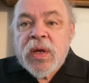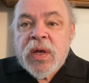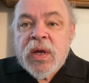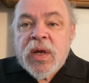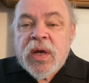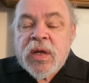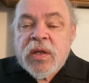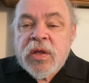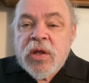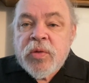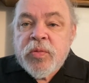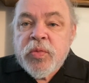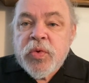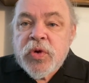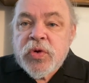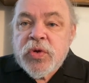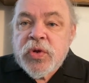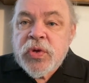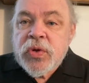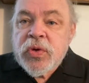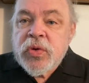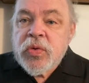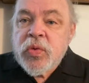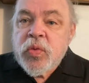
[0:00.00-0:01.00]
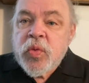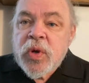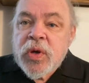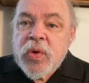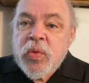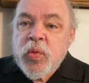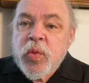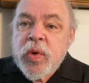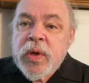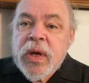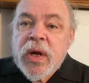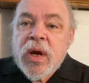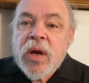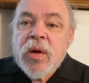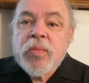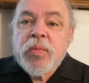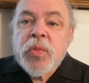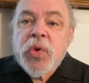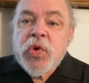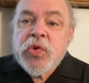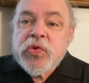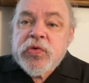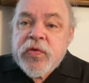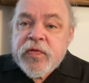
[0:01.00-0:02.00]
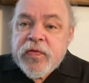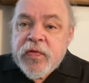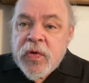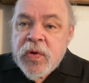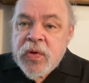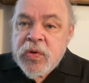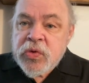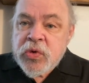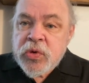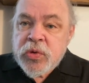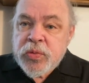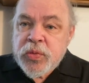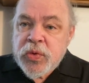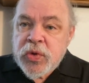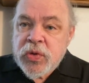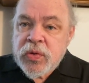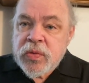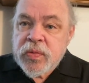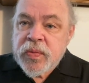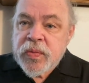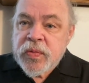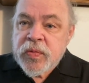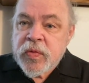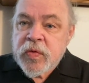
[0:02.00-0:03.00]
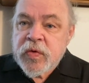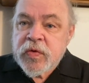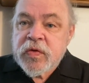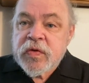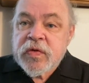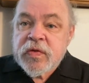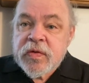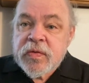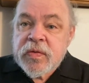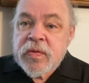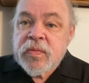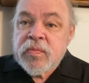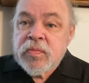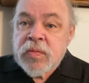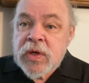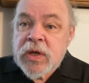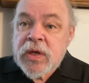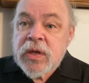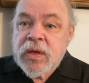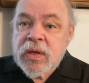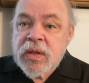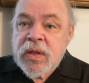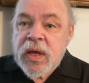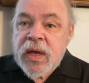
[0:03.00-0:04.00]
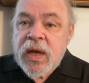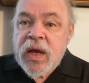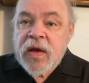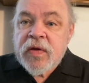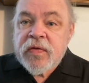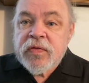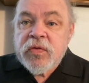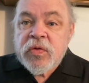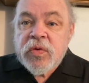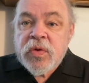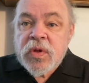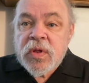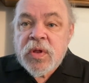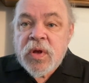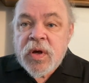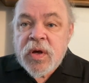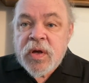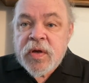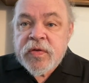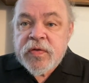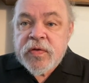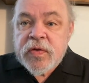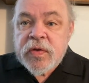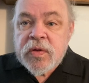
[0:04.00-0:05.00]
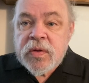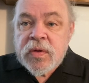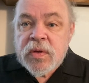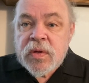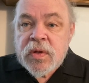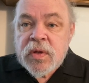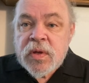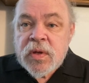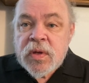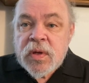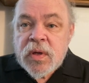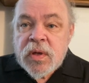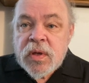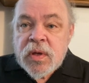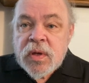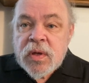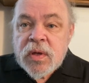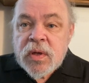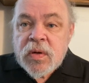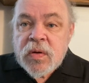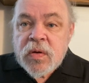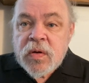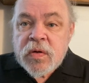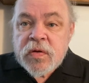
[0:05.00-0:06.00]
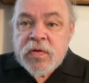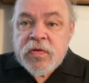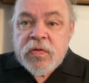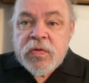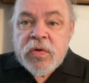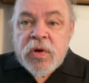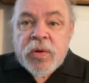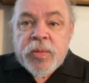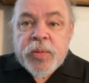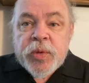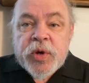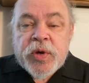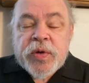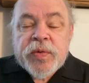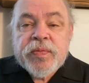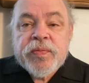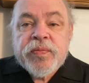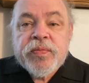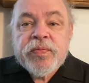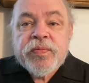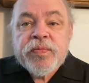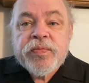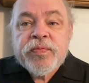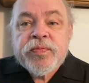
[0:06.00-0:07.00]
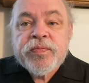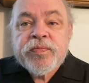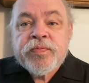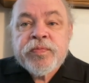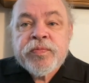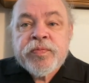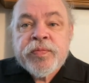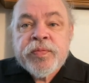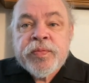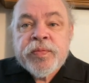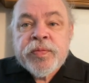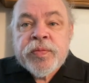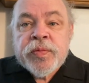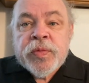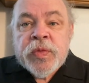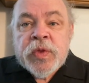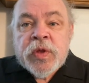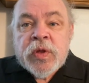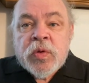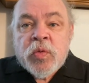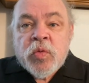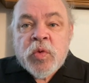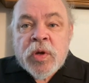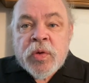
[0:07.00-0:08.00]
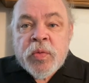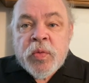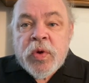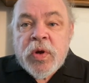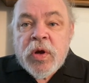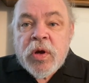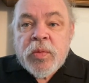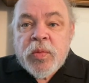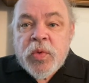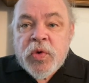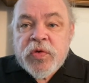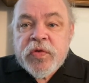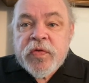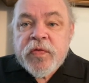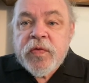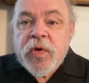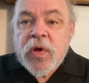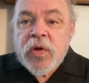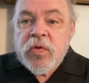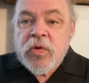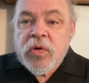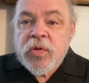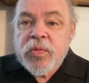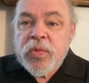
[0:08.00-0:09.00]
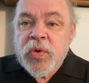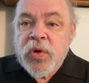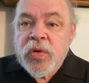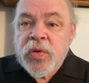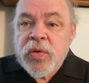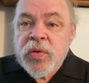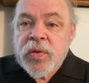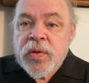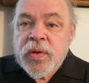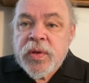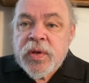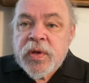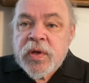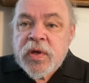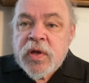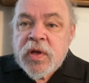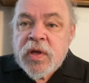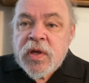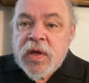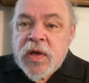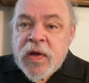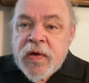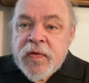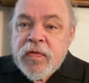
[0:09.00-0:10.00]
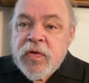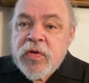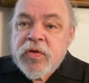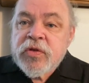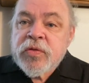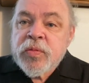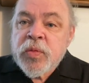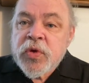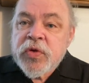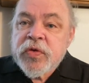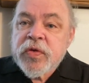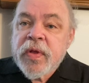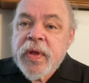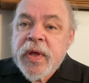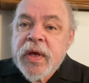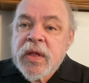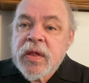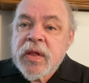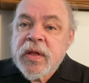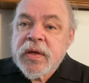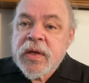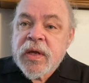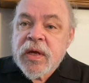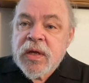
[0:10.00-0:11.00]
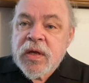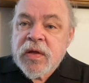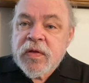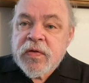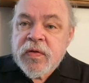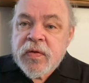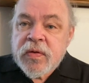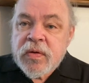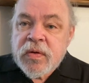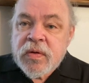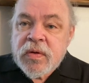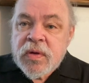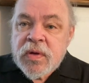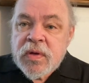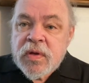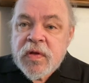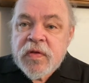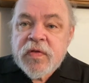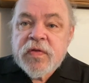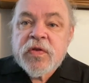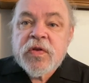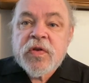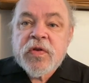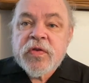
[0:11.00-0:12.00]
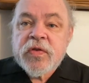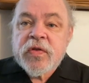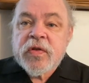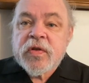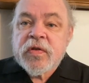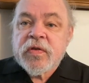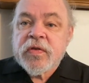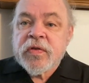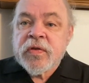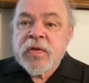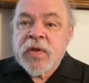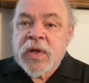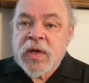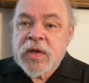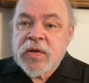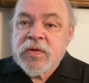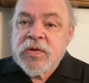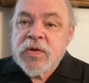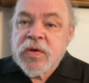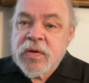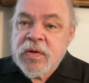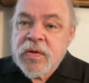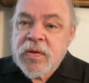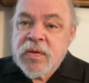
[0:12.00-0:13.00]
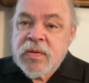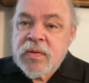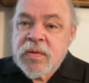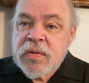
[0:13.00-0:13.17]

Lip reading: and number two, when we are most vulnerable, which is immediately after a loss or a trauma, when we are most vulnerable, evil is most likely to enter. It's just its nature.